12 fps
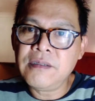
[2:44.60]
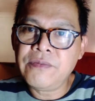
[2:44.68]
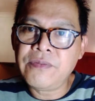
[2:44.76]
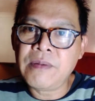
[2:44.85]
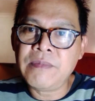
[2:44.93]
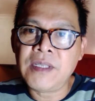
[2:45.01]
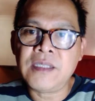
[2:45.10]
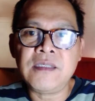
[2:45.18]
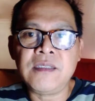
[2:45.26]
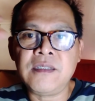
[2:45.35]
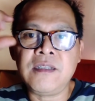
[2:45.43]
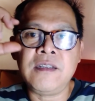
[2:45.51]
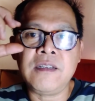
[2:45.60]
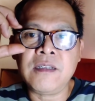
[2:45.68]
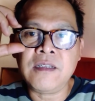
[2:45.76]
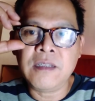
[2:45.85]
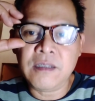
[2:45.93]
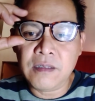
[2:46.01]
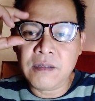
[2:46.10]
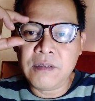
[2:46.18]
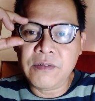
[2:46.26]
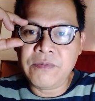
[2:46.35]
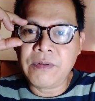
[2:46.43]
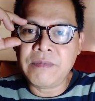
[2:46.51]
from that
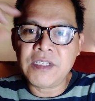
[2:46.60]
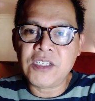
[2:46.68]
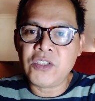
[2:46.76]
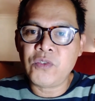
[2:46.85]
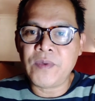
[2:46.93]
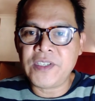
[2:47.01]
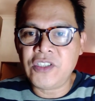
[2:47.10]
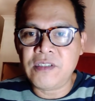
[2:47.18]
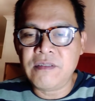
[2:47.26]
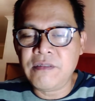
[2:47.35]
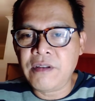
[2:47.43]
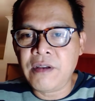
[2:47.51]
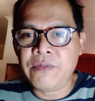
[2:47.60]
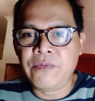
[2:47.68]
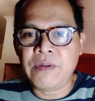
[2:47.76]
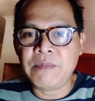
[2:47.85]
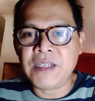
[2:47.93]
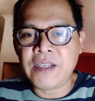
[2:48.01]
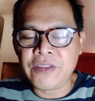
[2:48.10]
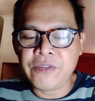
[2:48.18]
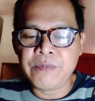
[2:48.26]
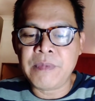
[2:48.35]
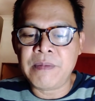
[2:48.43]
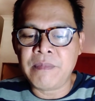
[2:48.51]
from the situation from the death
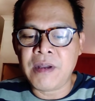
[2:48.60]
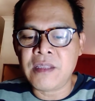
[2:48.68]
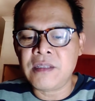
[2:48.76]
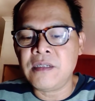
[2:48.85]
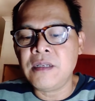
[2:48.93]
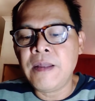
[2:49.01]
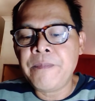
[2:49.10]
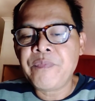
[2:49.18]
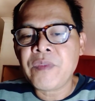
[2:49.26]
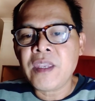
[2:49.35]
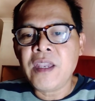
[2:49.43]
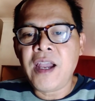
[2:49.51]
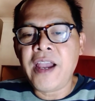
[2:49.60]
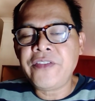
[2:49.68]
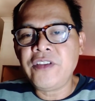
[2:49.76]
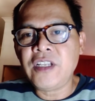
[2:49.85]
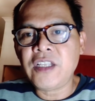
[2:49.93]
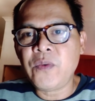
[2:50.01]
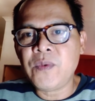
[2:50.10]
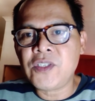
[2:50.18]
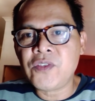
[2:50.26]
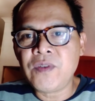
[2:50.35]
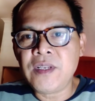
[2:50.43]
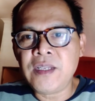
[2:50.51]
of my mother. I thought that I
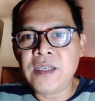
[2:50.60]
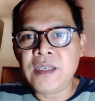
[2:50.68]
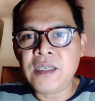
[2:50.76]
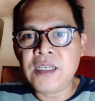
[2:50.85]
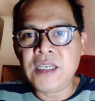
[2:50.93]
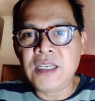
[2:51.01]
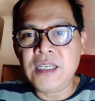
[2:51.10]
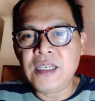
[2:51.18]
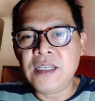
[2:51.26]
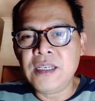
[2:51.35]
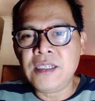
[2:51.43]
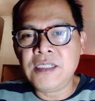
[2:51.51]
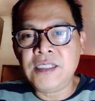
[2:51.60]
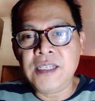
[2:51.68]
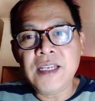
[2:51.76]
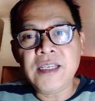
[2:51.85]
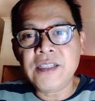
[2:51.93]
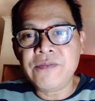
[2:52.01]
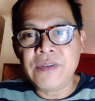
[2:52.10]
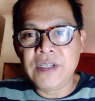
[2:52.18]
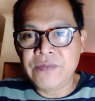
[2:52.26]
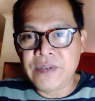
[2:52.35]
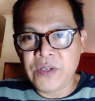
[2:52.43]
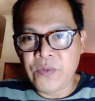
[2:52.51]
was really dealing it very,
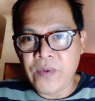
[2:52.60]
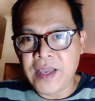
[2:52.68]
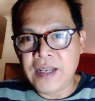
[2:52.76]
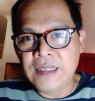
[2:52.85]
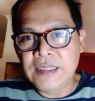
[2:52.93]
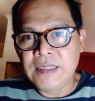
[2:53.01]
very well,